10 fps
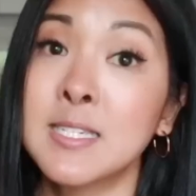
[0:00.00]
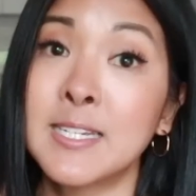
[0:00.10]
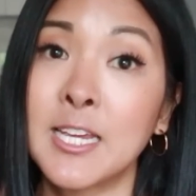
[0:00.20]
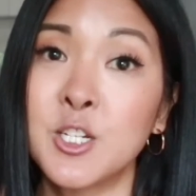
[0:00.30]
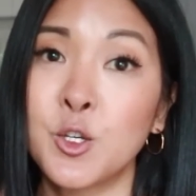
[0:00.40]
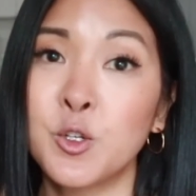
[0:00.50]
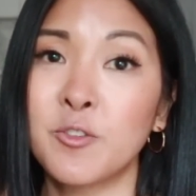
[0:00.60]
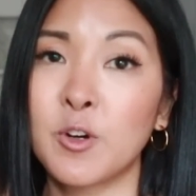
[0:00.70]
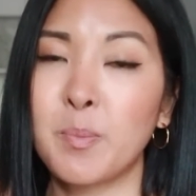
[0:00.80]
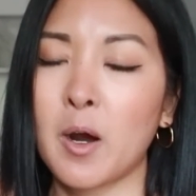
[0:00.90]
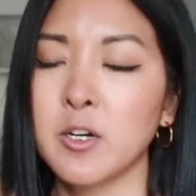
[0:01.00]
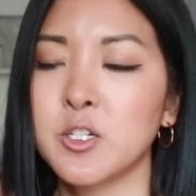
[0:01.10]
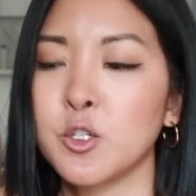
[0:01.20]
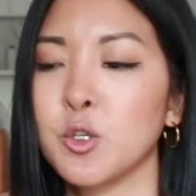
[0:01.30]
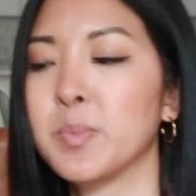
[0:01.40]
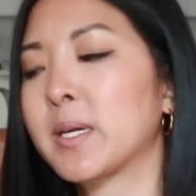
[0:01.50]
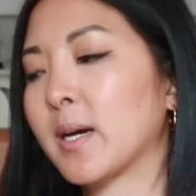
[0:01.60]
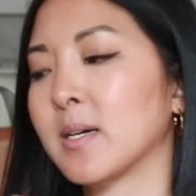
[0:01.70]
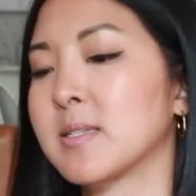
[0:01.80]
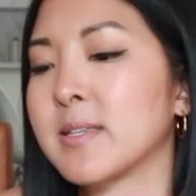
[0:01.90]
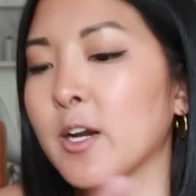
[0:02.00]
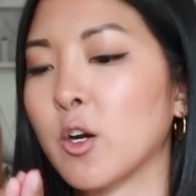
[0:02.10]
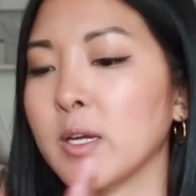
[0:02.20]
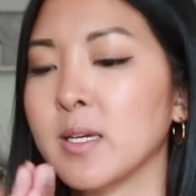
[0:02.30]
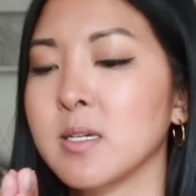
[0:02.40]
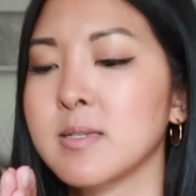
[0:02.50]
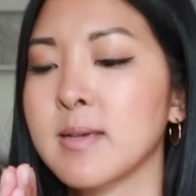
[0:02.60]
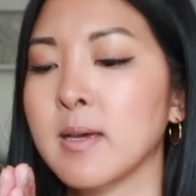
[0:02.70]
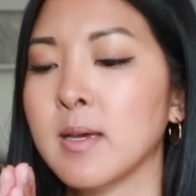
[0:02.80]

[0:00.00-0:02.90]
Stay tuned for part two because there is